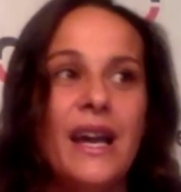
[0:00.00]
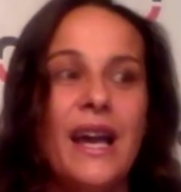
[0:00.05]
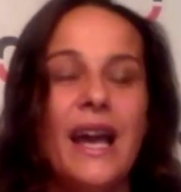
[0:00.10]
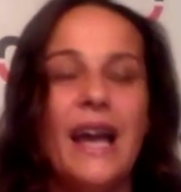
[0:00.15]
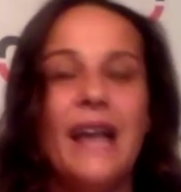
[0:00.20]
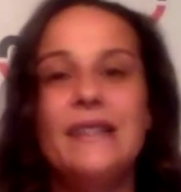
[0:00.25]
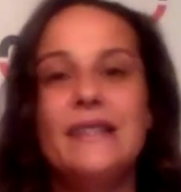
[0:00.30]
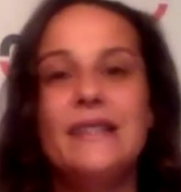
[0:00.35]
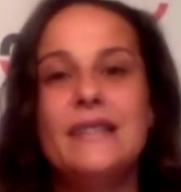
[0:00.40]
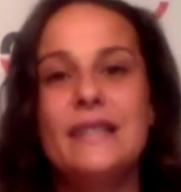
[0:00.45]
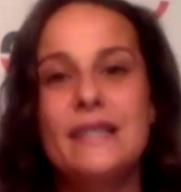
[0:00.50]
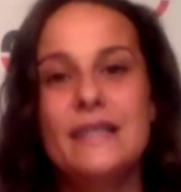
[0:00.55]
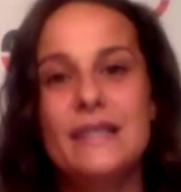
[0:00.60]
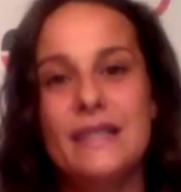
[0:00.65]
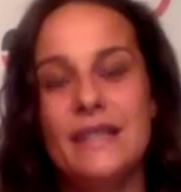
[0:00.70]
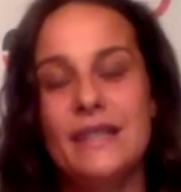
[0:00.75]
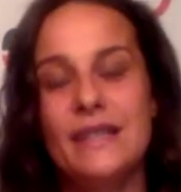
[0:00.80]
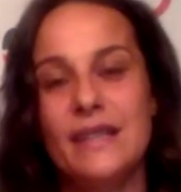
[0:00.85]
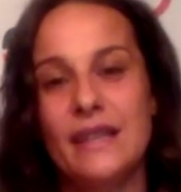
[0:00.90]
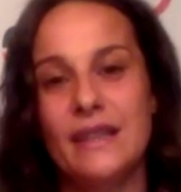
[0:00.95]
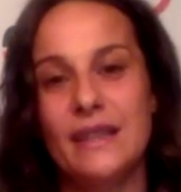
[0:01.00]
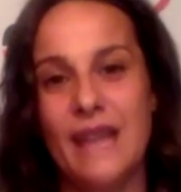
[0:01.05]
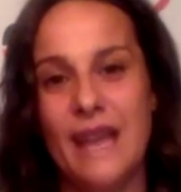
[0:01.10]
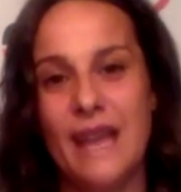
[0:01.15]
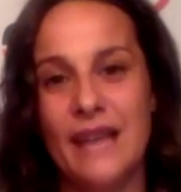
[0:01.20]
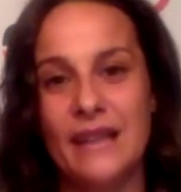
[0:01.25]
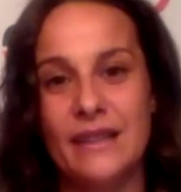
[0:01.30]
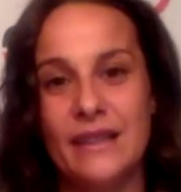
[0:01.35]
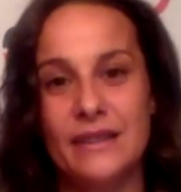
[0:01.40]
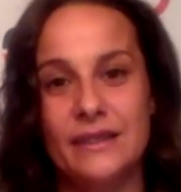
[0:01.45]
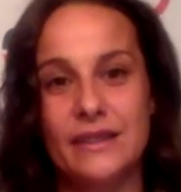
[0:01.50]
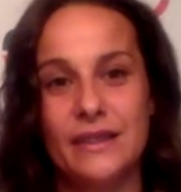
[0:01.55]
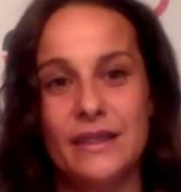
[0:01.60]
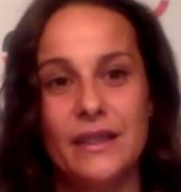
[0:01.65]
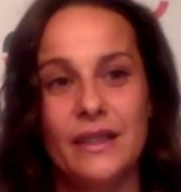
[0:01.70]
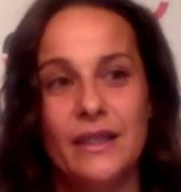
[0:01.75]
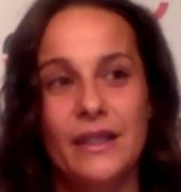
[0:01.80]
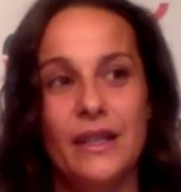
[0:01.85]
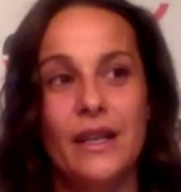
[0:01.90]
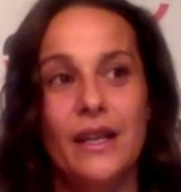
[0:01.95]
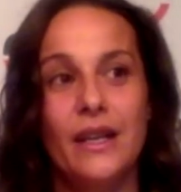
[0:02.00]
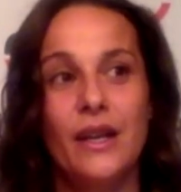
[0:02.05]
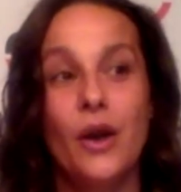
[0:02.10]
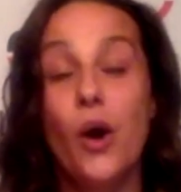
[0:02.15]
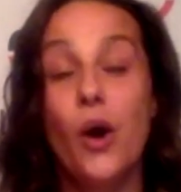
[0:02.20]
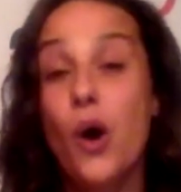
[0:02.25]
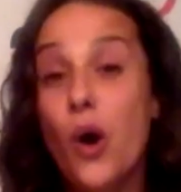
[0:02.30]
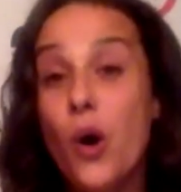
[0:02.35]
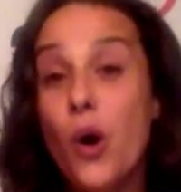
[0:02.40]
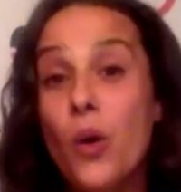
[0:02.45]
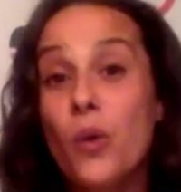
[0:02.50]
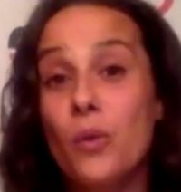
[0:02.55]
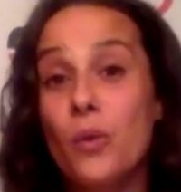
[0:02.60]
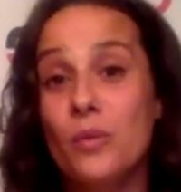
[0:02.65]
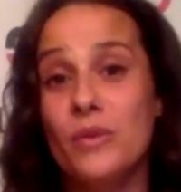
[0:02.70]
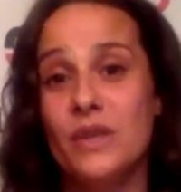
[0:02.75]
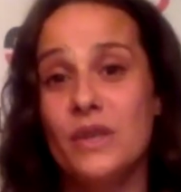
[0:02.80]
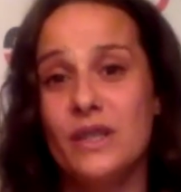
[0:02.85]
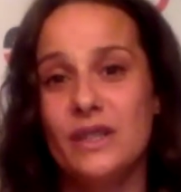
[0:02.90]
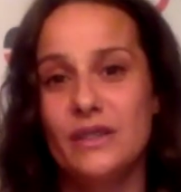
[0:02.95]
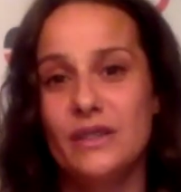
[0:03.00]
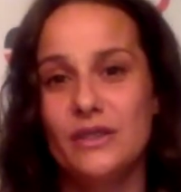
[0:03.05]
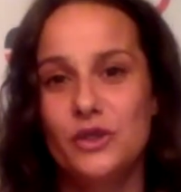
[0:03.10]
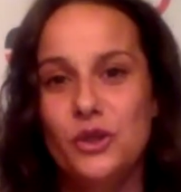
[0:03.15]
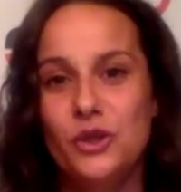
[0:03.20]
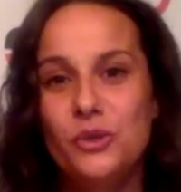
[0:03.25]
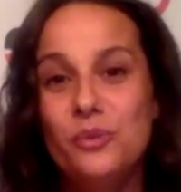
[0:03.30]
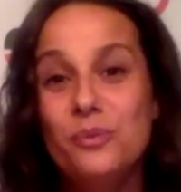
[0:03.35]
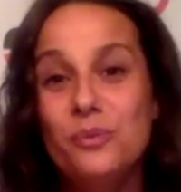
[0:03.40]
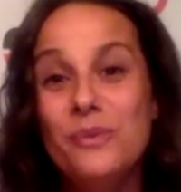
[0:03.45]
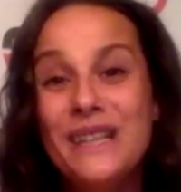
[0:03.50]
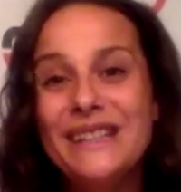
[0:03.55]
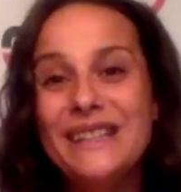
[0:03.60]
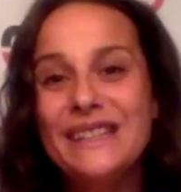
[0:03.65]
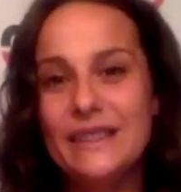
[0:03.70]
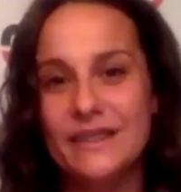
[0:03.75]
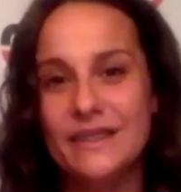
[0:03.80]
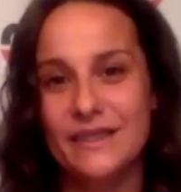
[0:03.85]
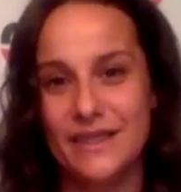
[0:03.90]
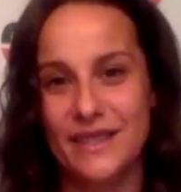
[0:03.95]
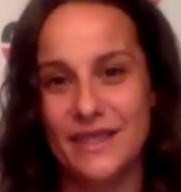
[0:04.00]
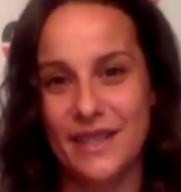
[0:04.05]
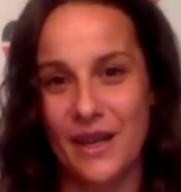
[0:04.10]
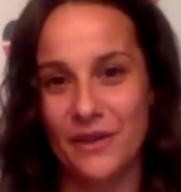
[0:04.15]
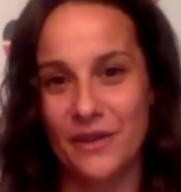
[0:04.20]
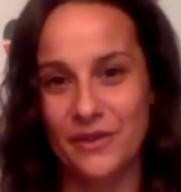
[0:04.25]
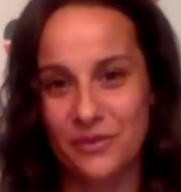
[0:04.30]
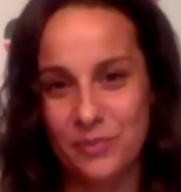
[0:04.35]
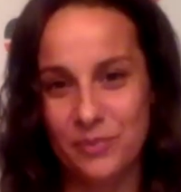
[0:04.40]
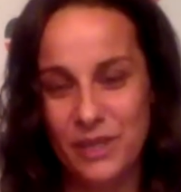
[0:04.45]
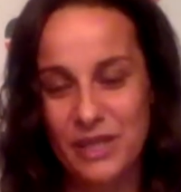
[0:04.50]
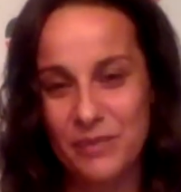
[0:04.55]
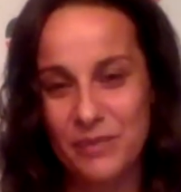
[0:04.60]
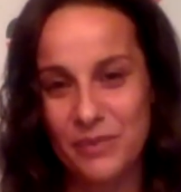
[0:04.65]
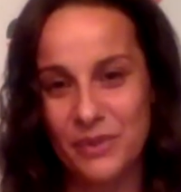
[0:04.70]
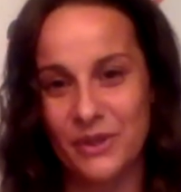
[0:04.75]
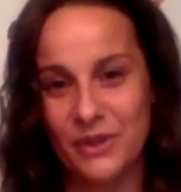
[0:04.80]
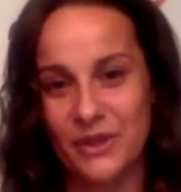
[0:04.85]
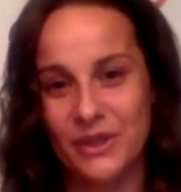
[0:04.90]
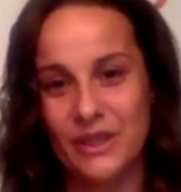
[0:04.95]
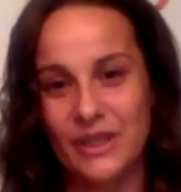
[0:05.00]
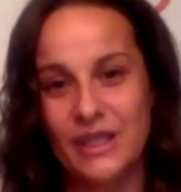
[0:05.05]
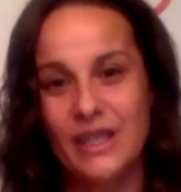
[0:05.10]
and to see that that is home to millions of people.